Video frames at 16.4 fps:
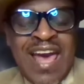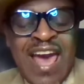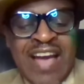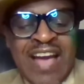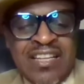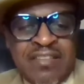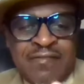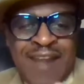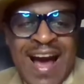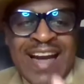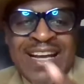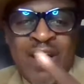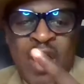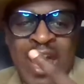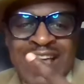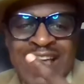and
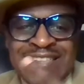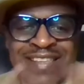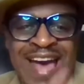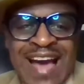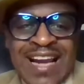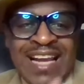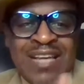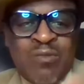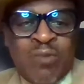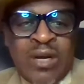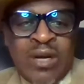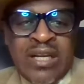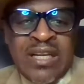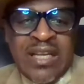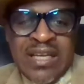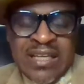dividing exactly what
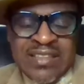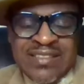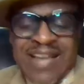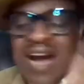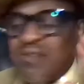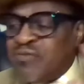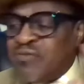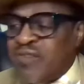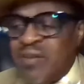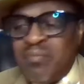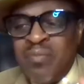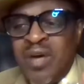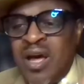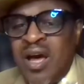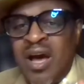it is, not from